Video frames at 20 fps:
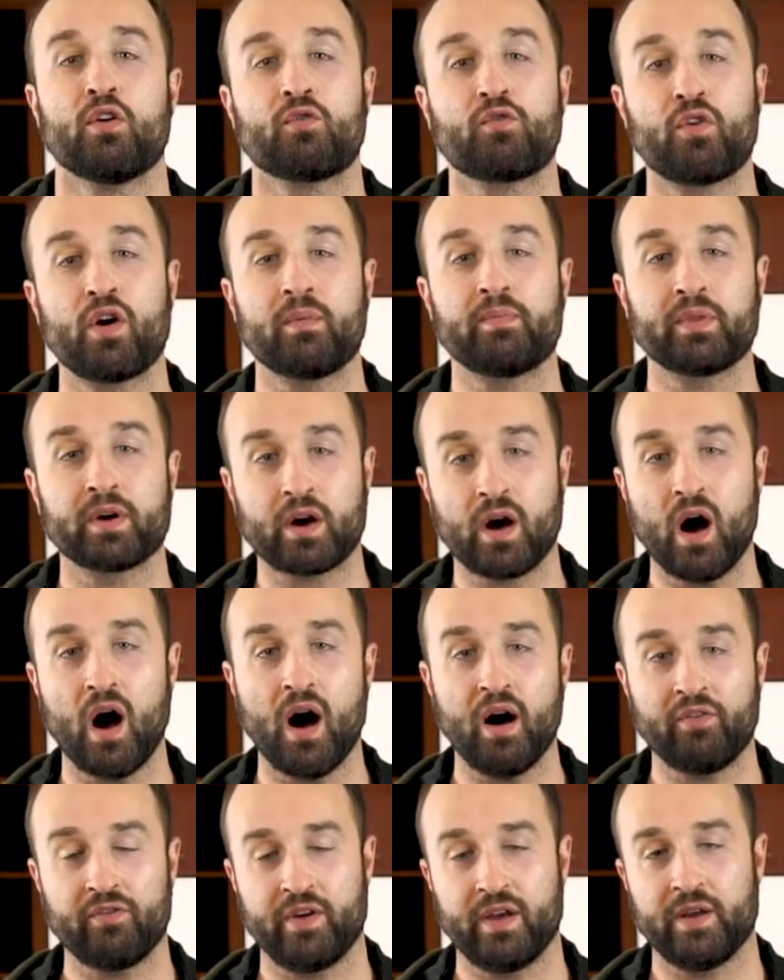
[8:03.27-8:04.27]
from the
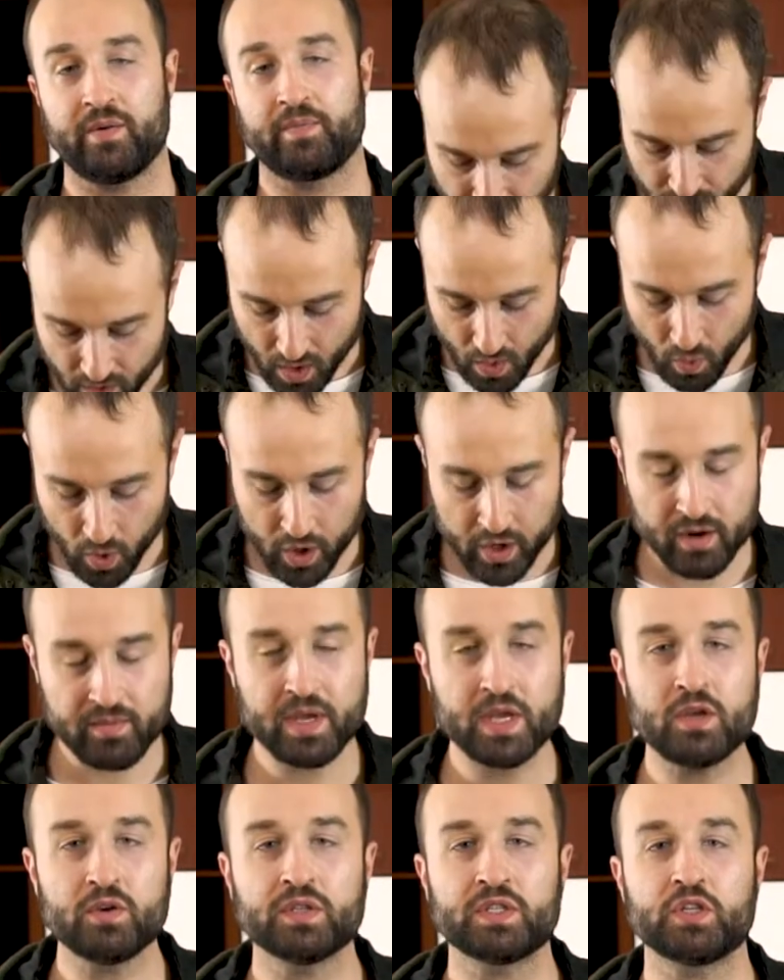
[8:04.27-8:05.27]
coffee. We're gonna be
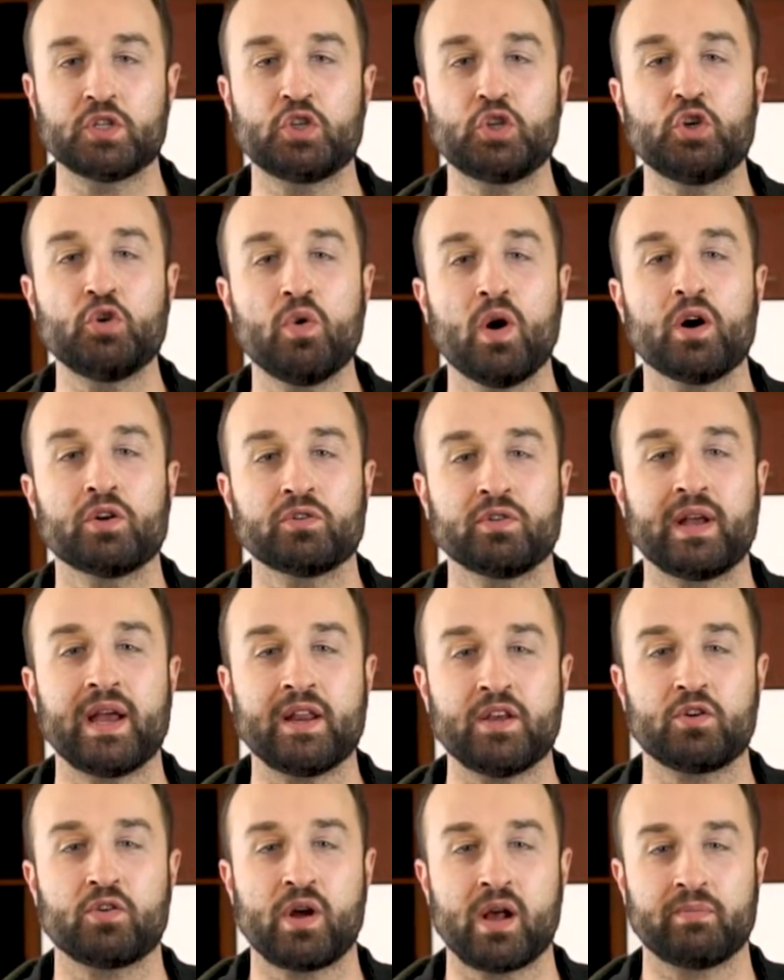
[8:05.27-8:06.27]
using
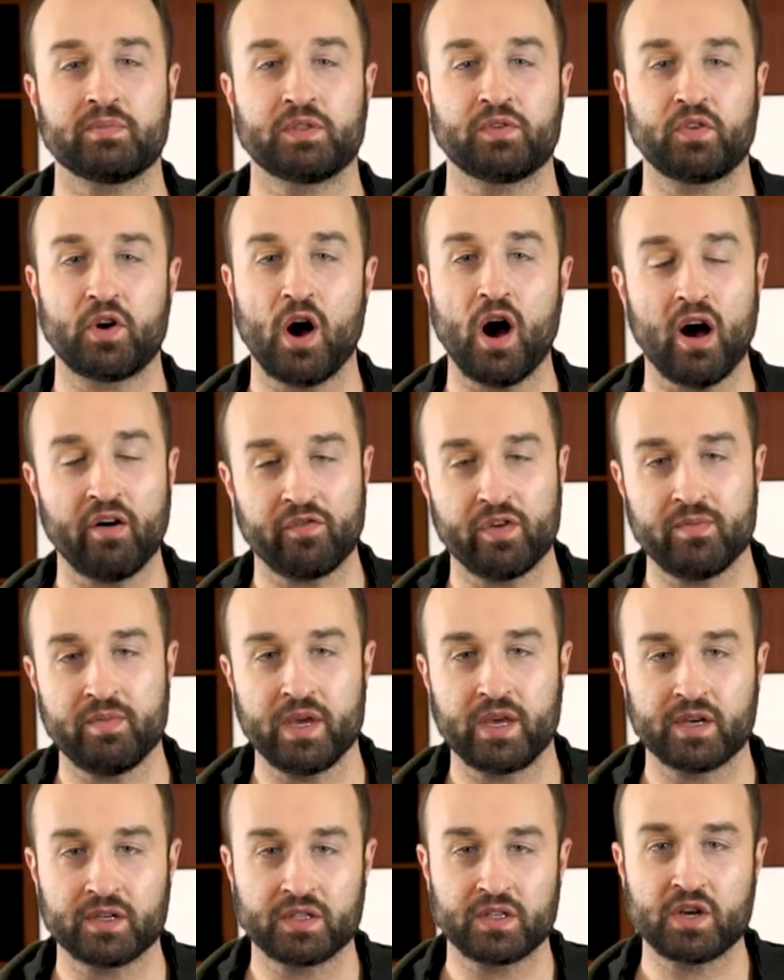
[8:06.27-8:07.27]
280 grams of coffee
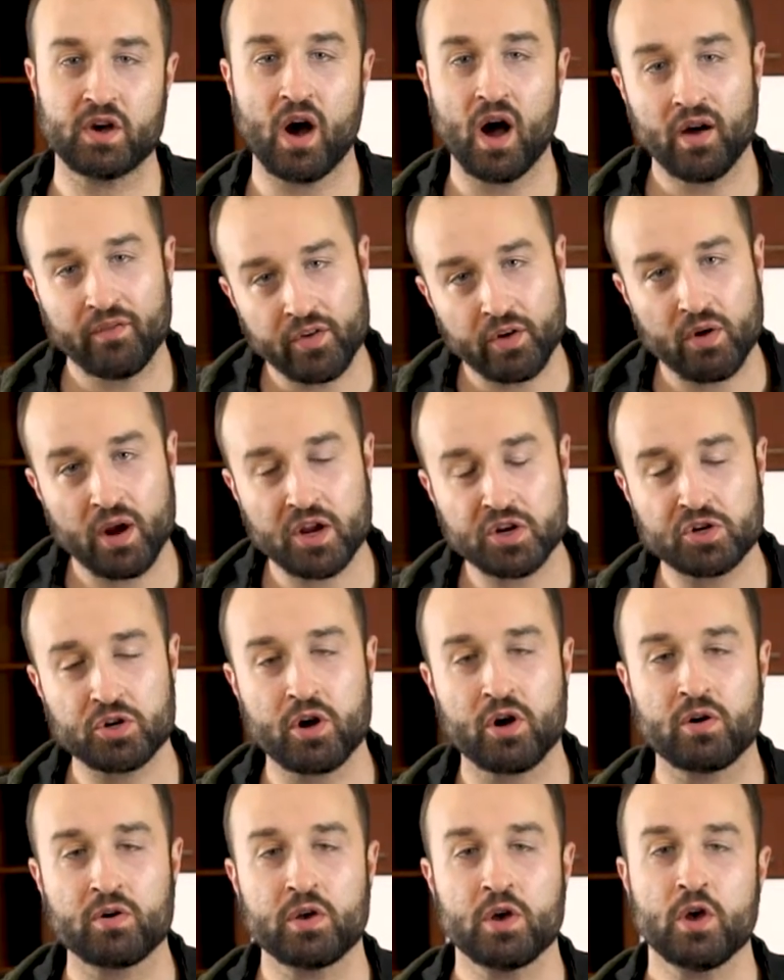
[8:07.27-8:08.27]
because the coffee
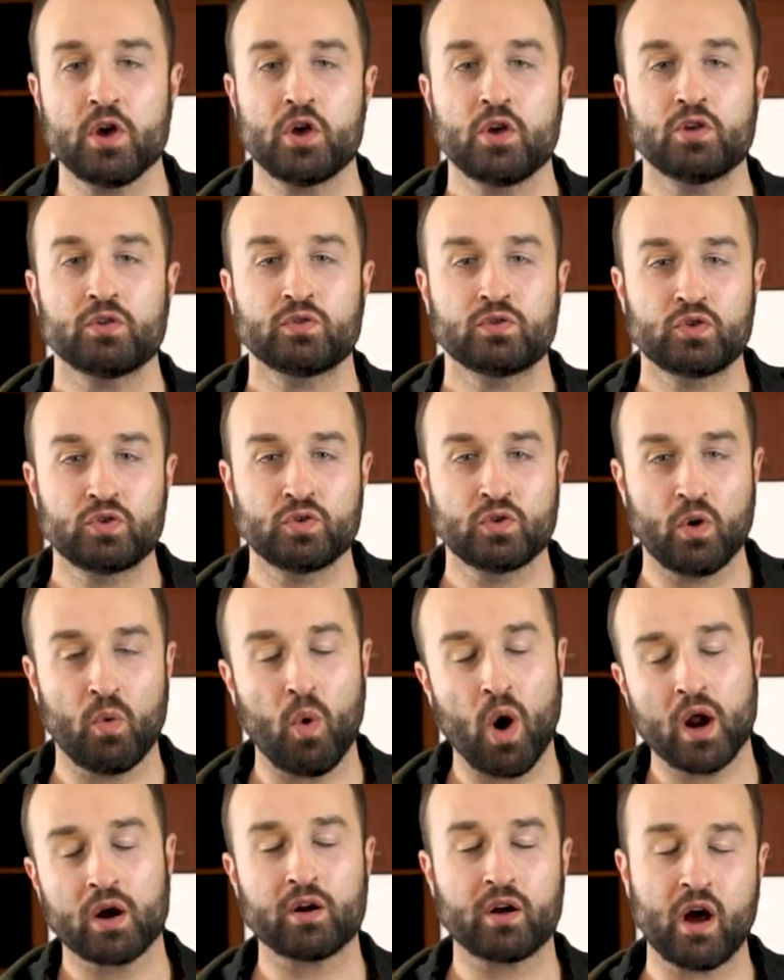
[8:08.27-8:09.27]
ratio, the
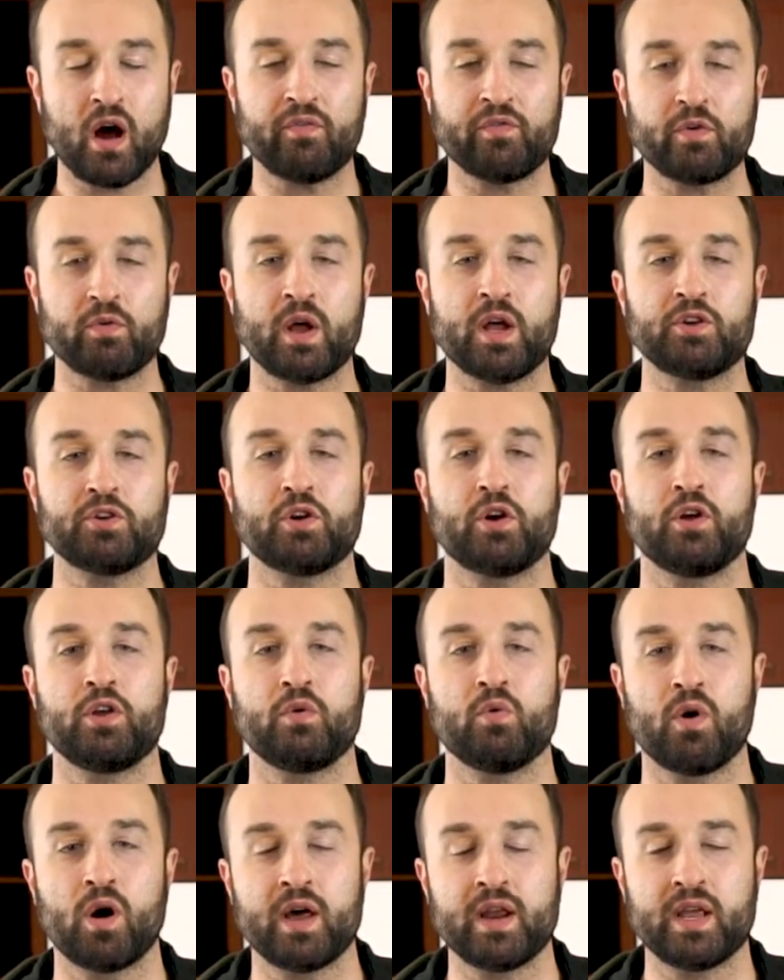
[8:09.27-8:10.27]
water to coffee ratio
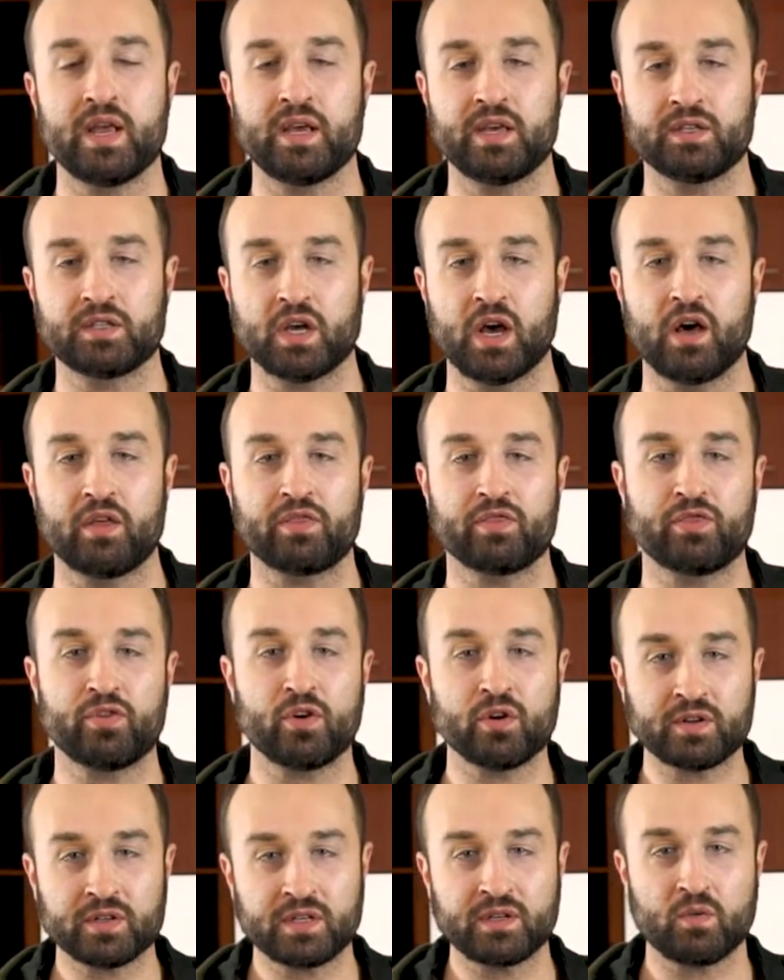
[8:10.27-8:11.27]
you want is
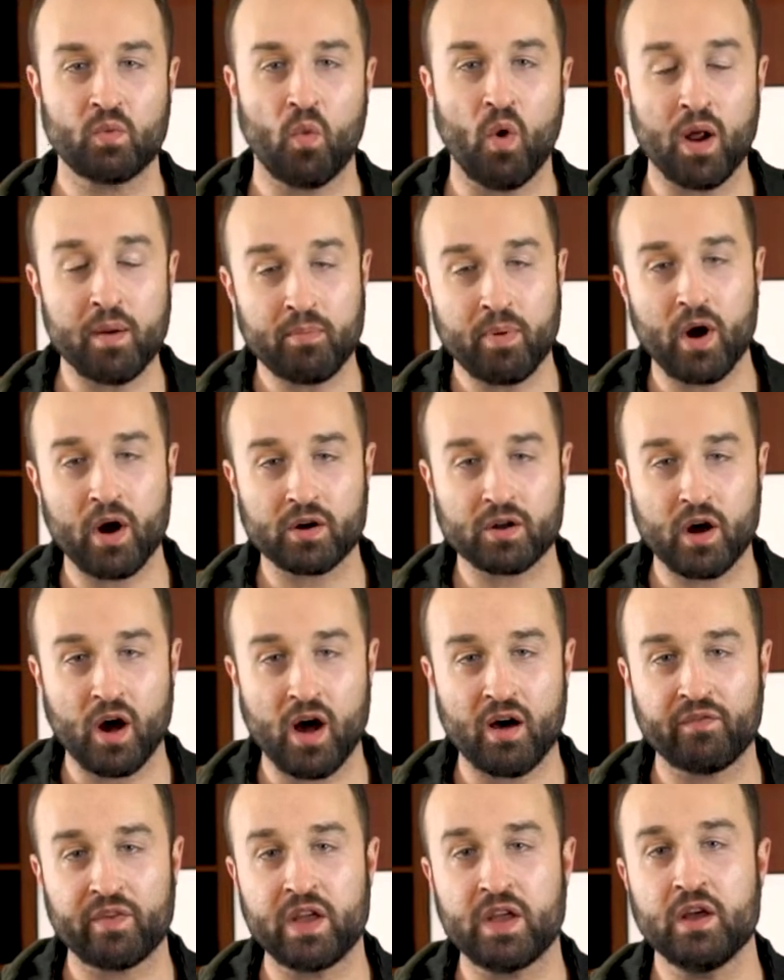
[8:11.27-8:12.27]
1 part
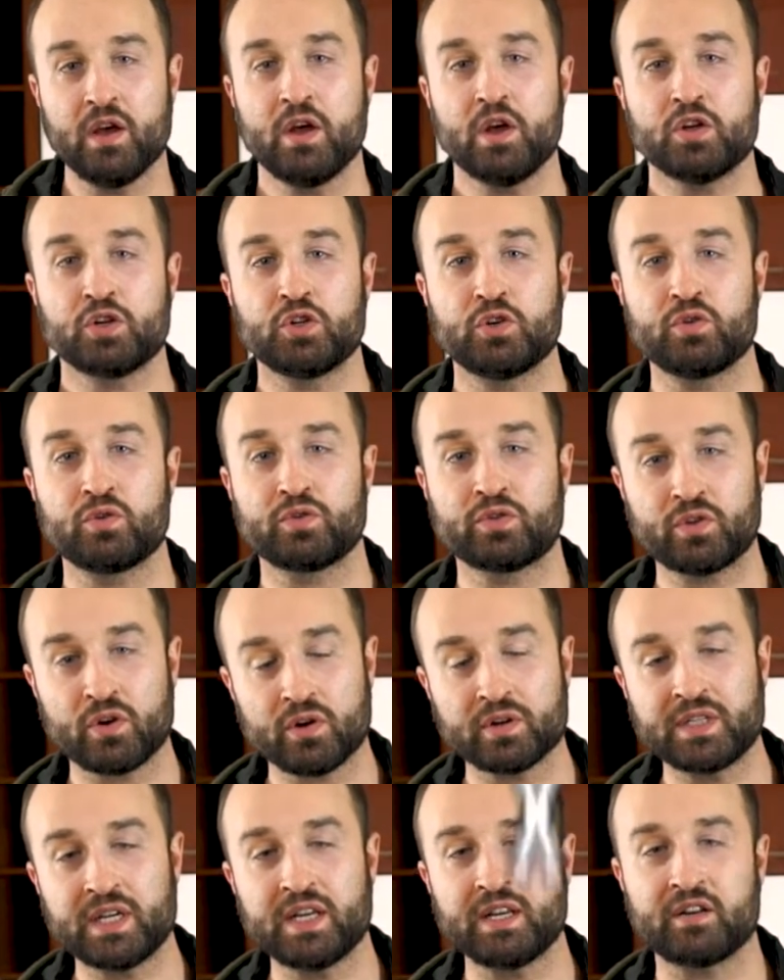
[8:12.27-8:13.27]
coffee to
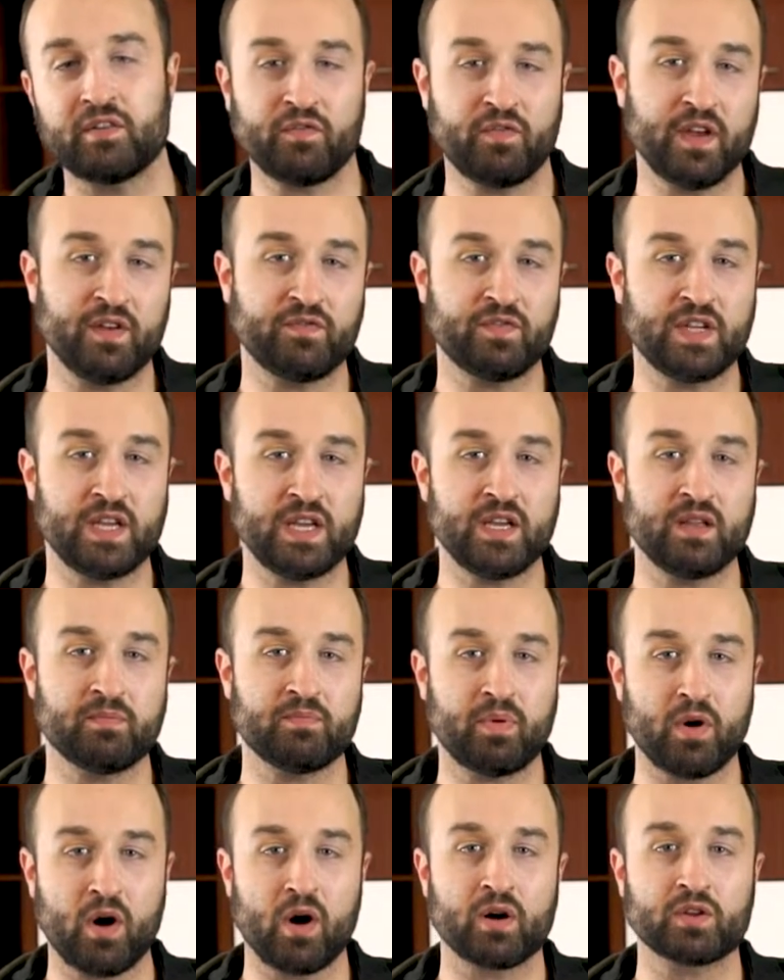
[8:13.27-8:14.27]
13 to 15
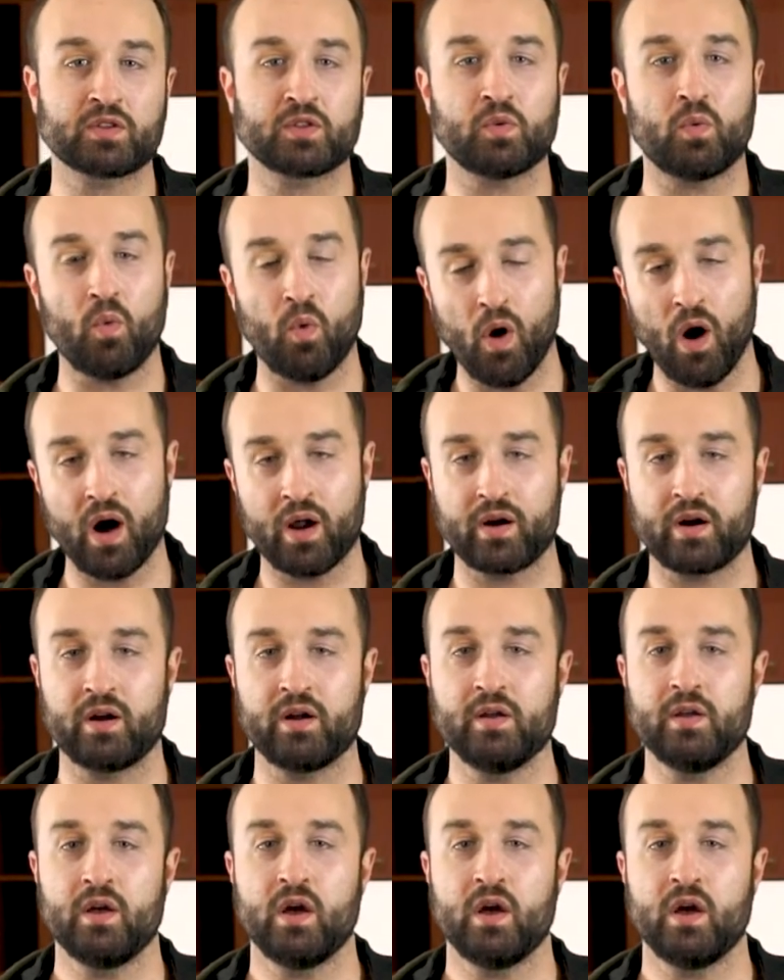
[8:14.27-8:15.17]
parts water.